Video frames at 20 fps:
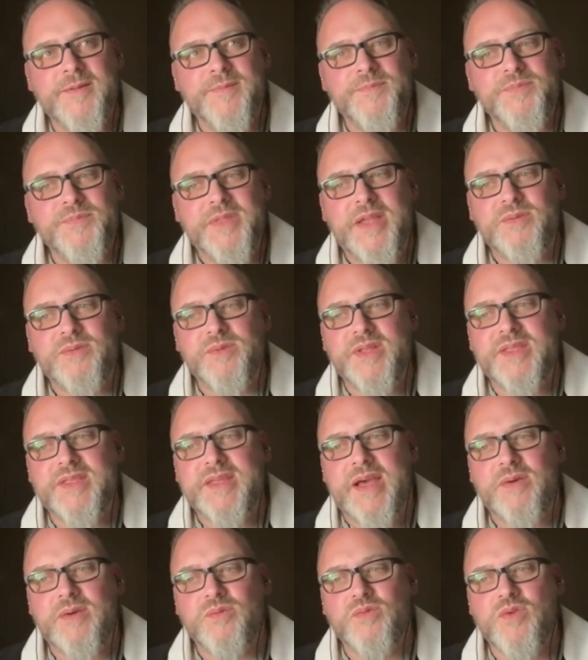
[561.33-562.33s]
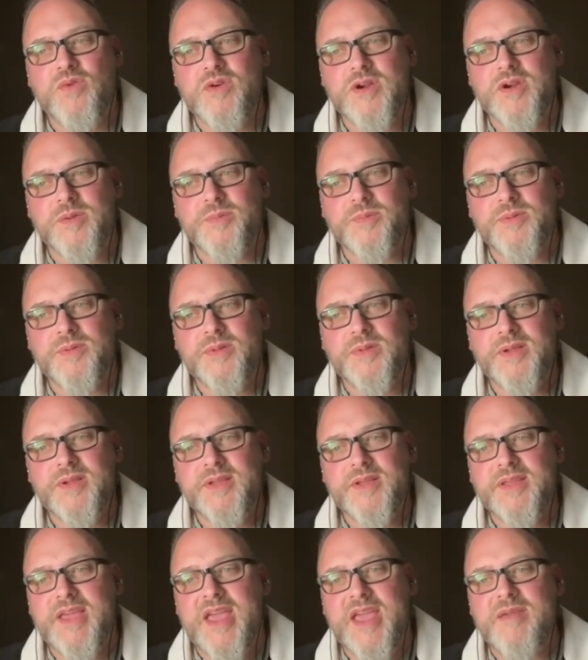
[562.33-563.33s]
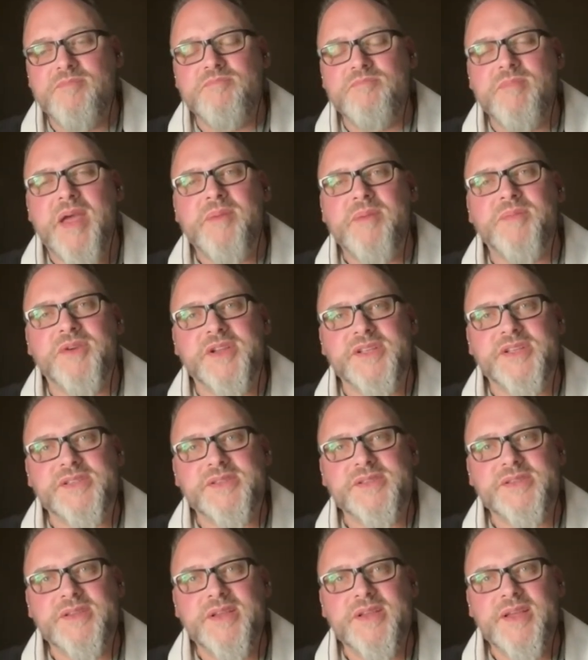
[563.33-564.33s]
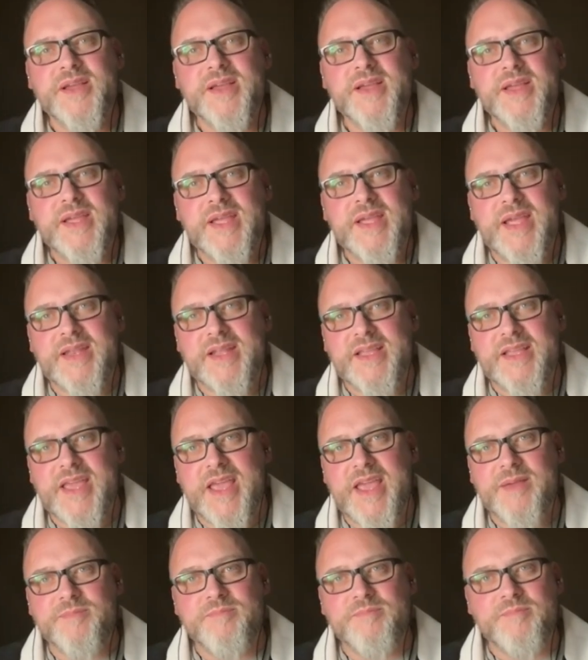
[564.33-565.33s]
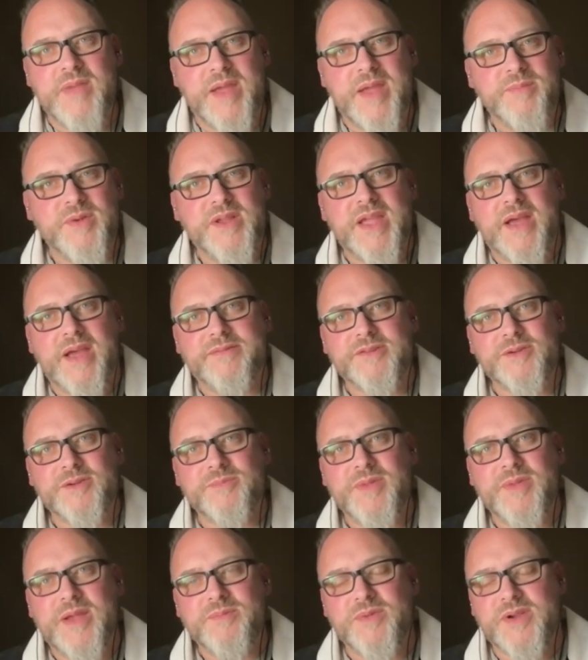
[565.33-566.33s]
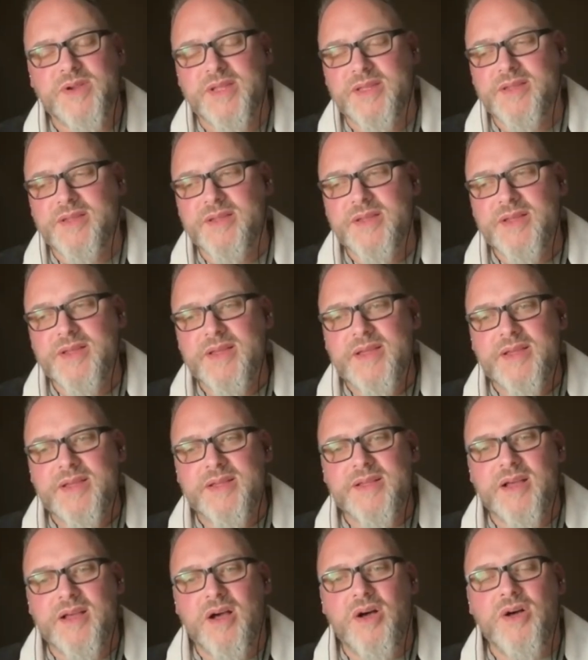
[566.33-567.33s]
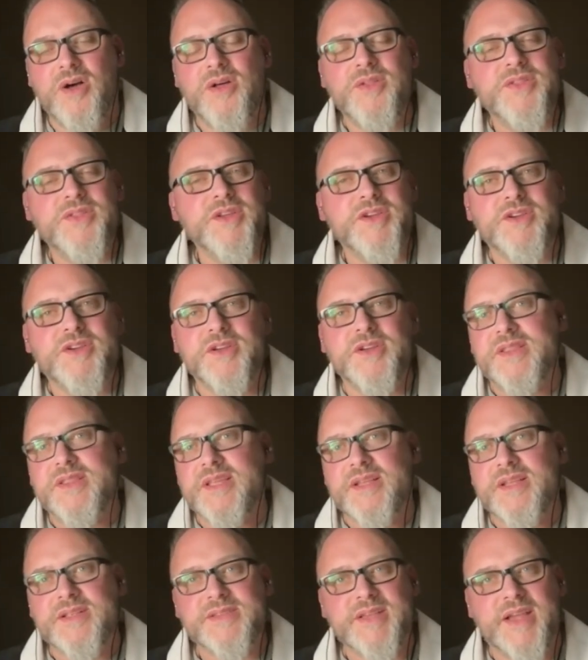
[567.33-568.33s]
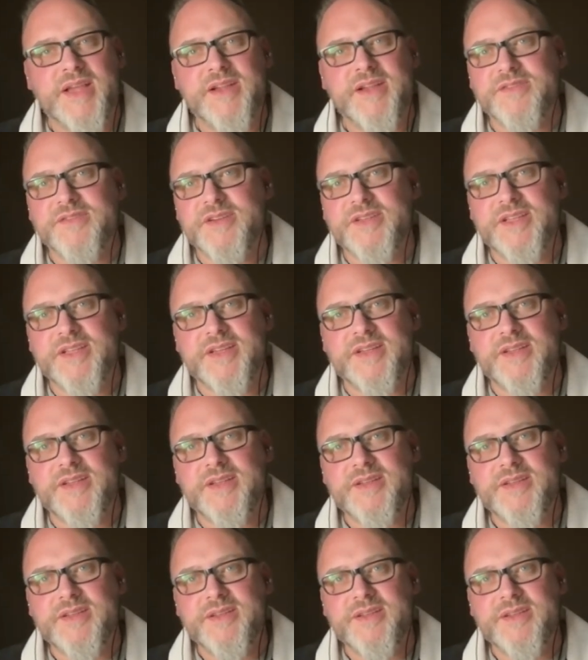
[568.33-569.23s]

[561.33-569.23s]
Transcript: And with that warmth came memories. And it came memory after memory, all the good things I ever did.